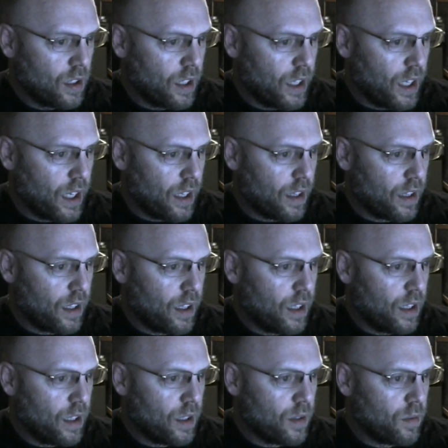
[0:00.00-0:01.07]
yeah,
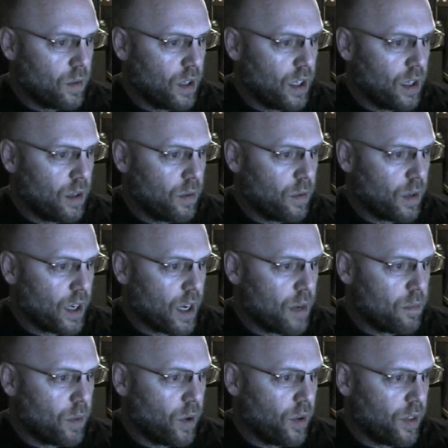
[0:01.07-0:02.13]
then we
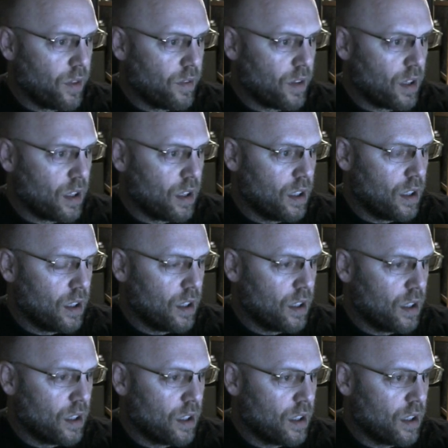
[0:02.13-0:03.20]
got both of our
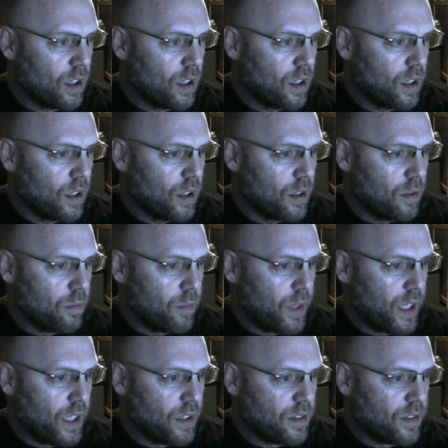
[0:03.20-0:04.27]

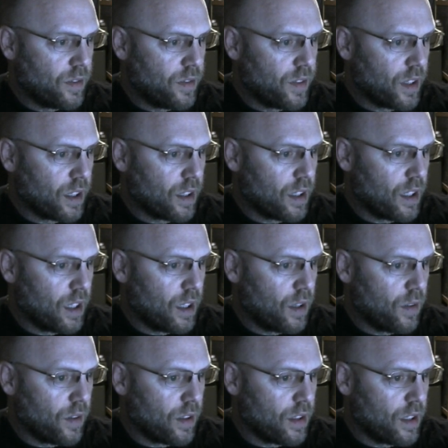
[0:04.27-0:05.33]
means figured
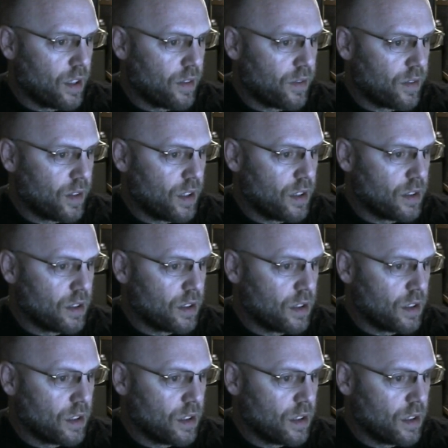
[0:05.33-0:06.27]
out, the difference.